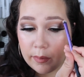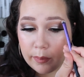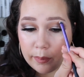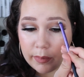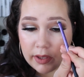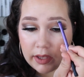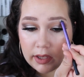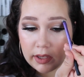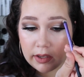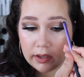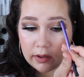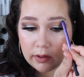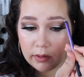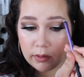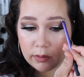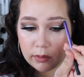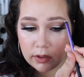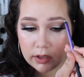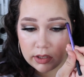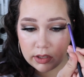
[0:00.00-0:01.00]
pink
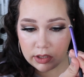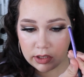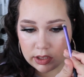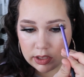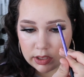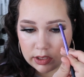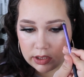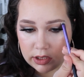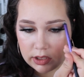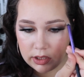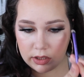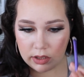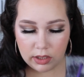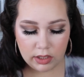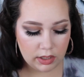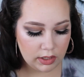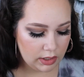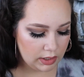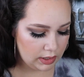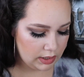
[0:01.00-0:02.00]
orangish
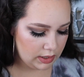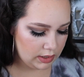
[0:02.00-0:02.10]
look,